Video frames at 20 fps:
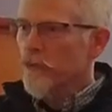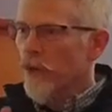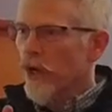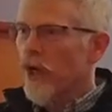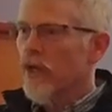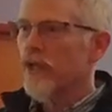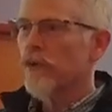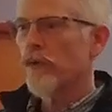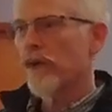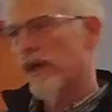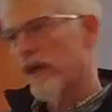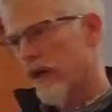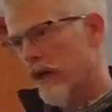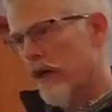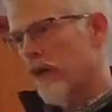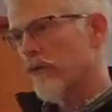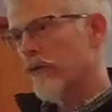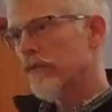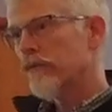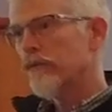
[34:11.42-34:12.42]
Bonnie Well
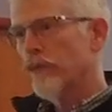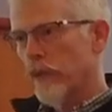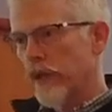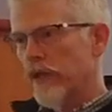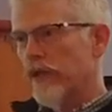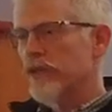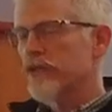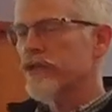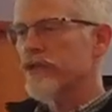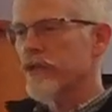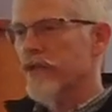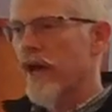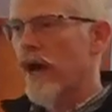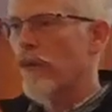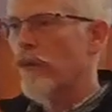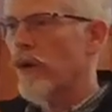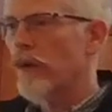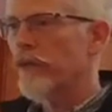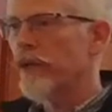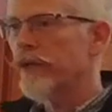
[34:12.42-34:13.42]
go witness to
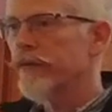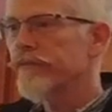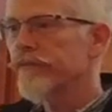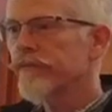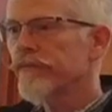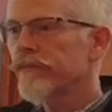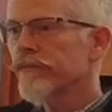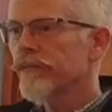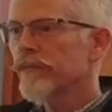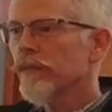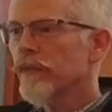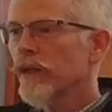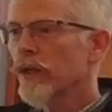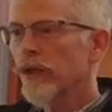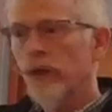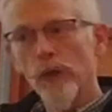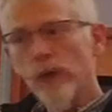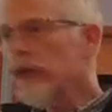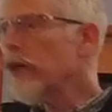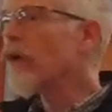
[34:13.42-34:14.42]
that woman.
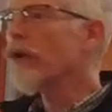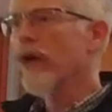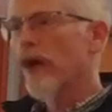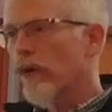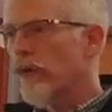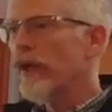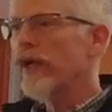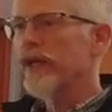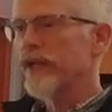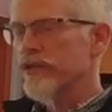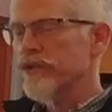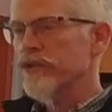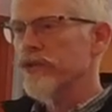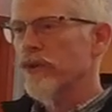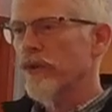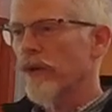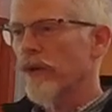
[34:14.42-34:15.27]
You don't go witness to